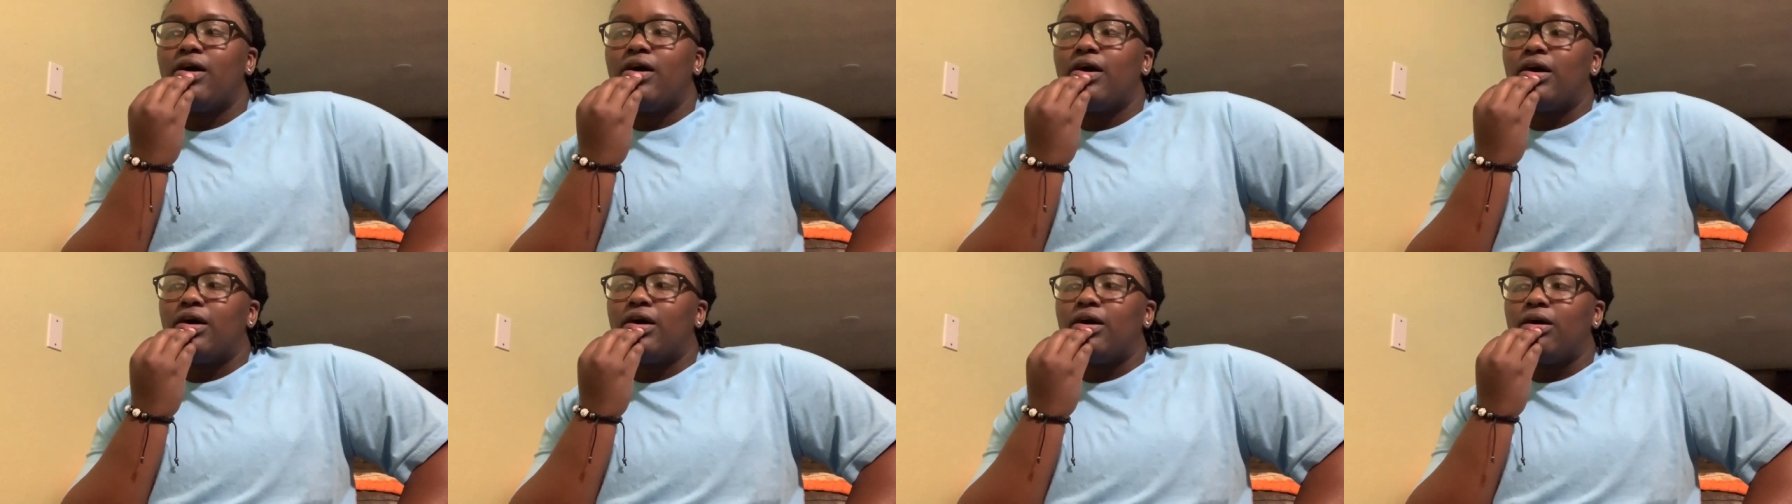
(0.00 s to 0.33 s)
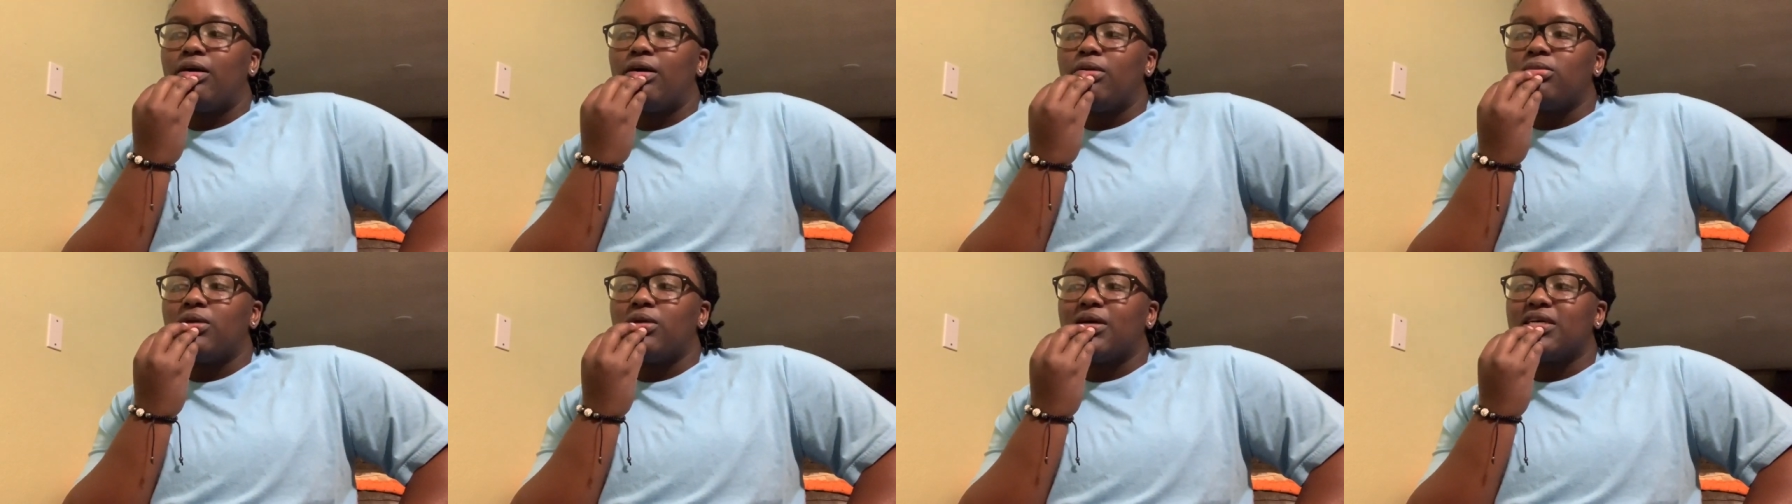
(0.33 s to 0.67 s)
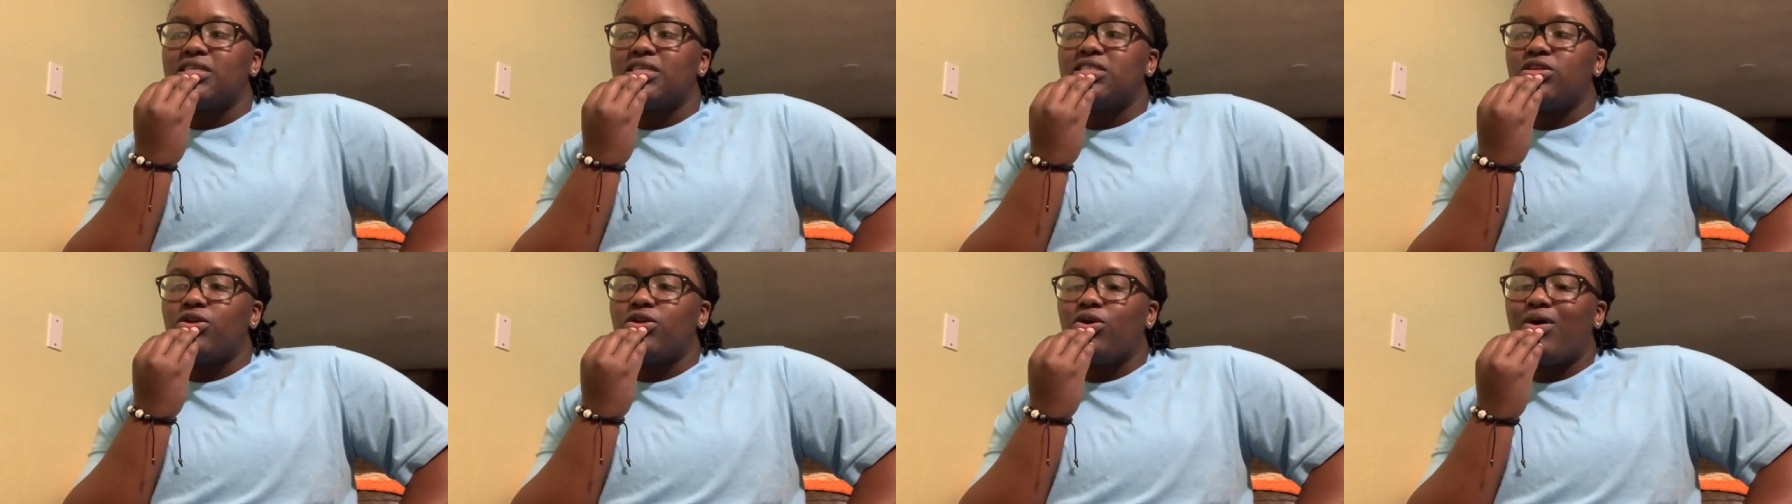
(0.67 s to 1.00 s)
I
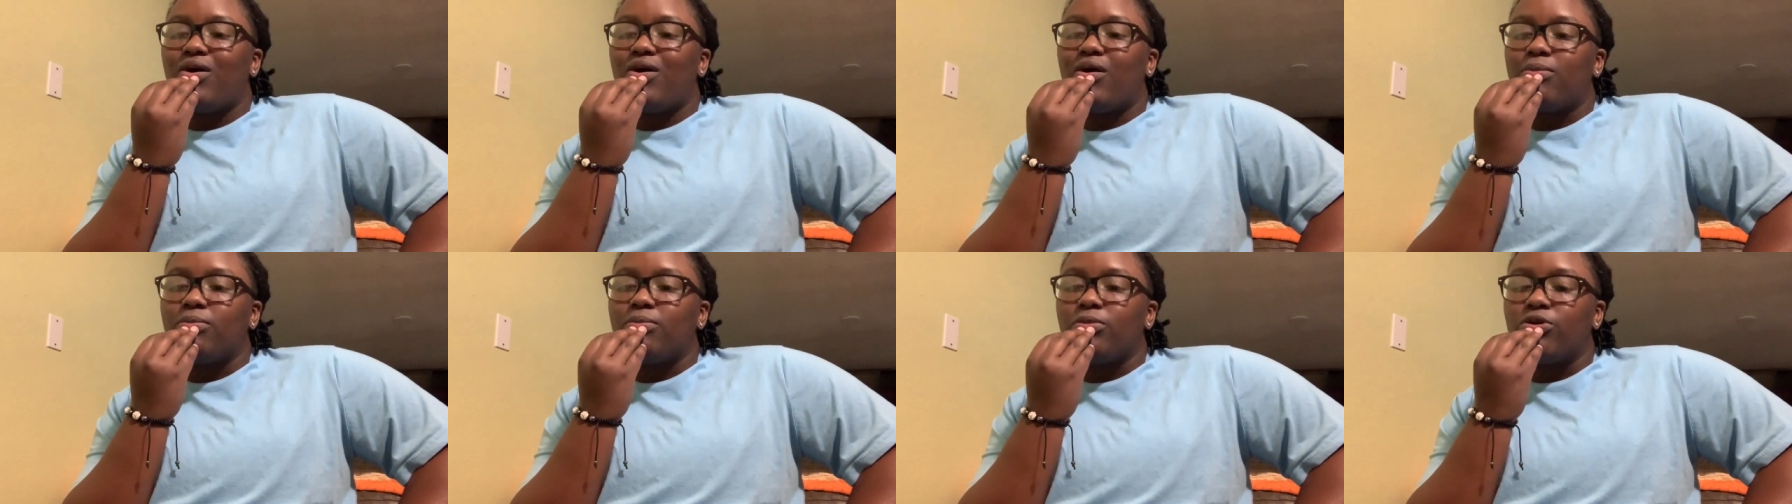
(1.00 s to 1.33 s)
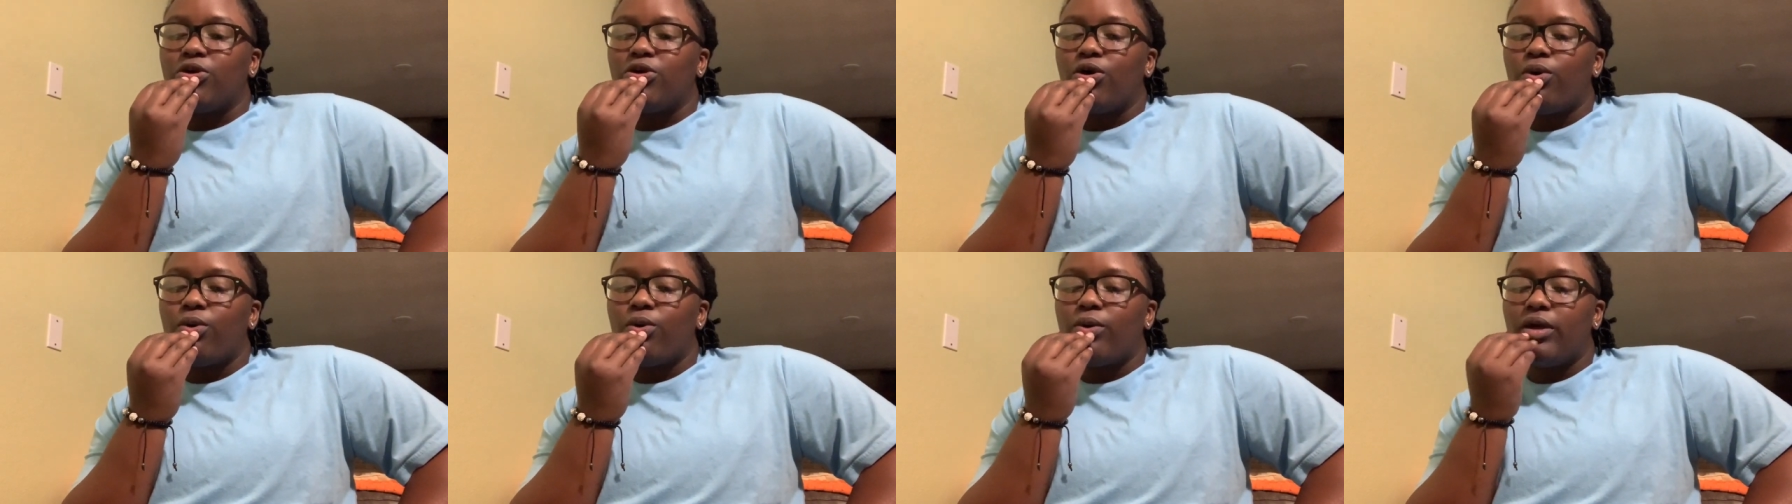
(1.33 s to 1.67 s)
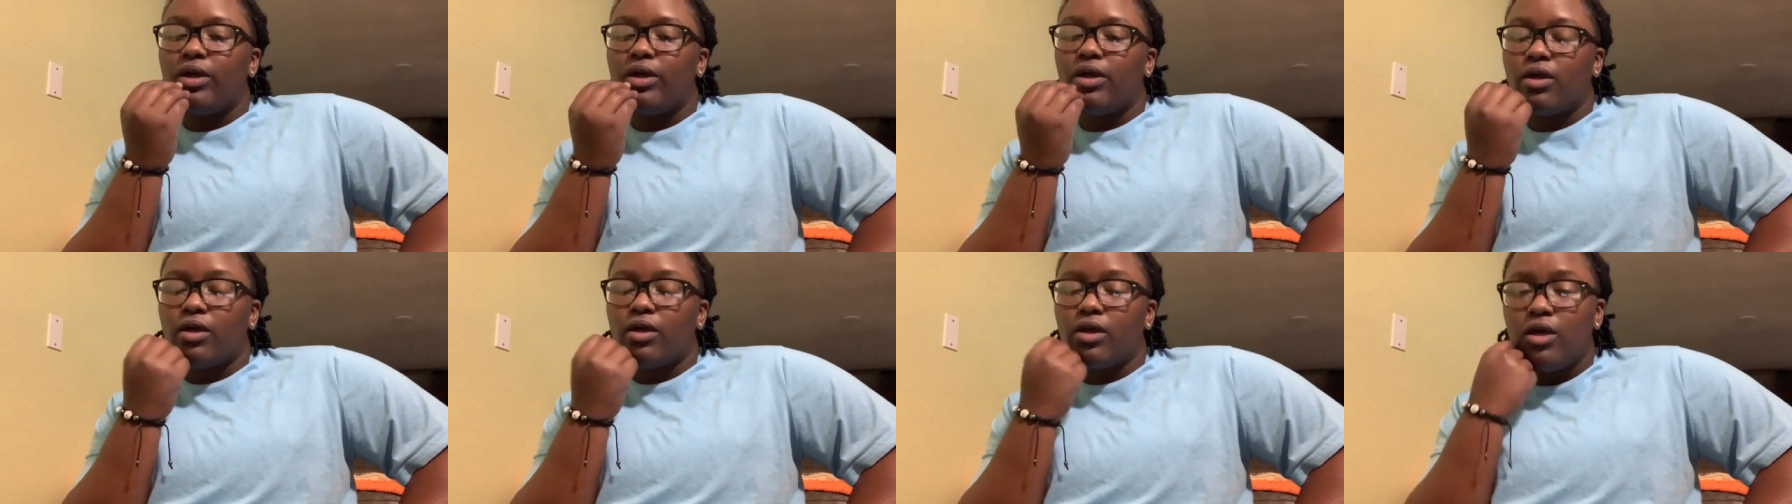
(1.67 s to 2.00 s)
guess to know how I'm
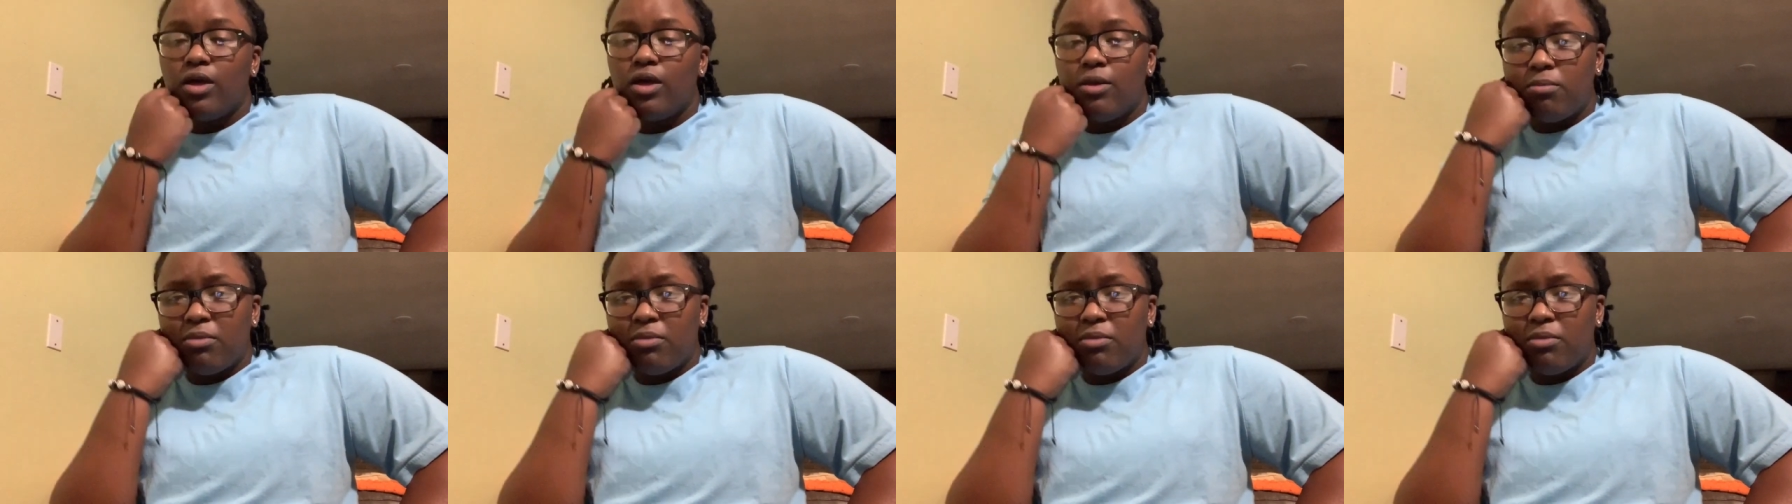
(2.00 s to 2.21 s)
going.